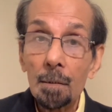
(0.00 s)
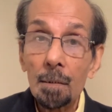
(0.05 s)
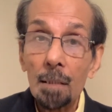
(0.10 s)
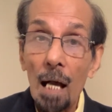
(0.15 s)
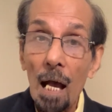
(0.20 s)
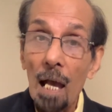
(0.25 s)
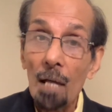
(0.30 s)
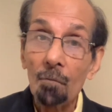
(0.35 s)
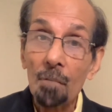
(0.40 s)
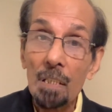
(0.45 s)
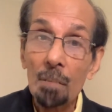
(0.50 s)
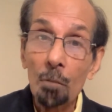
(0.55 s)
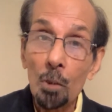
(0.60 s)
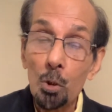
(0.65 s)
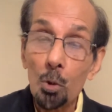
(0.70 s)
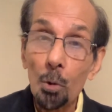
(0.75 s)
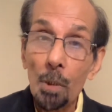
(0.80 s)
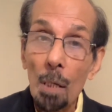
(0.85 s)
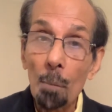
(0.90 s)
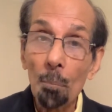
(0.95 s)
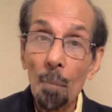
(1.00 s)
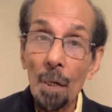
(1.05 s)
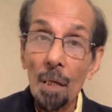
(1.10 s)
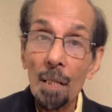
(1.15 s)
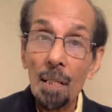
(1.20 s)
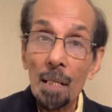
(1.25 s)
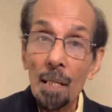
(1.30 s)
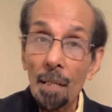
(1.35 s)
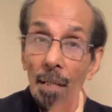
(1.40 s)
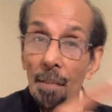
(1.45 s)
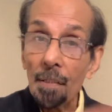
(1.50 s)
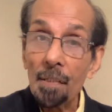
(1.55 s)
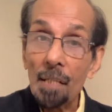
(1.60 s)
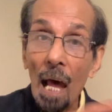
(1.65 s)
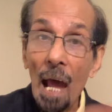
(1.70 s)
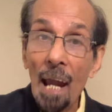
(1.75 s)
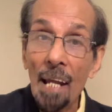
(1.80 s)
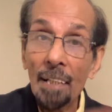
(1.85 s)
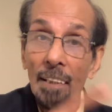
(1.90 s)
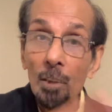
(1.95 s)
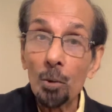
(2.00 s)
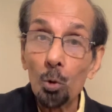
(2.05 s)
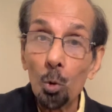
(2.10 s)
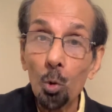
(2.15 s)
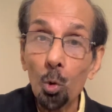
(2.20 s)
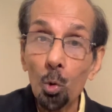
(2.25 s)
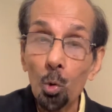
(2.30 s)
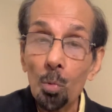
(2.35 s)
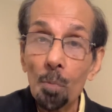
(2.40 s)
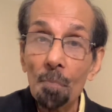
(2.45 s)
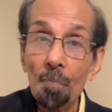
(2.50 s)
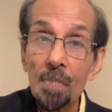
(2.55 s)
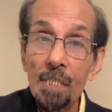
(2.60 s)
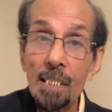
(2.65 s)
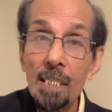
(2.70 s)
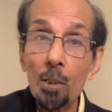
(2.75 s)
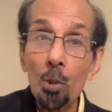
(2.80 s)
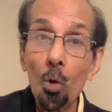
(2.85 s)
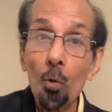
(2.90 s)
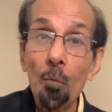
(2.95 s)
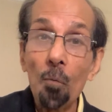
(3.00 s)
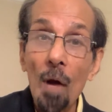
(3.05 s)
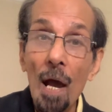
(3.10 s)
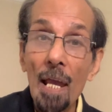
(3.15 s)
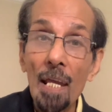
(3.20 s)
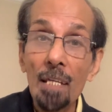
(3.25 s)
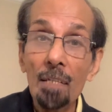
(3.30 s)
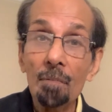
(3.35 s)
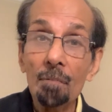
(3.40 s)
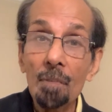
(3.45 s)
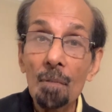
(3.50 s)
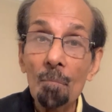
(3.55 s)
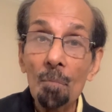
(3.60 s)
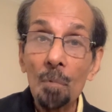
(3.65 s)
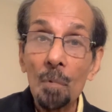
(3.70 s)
I have given you number 9205-667-244.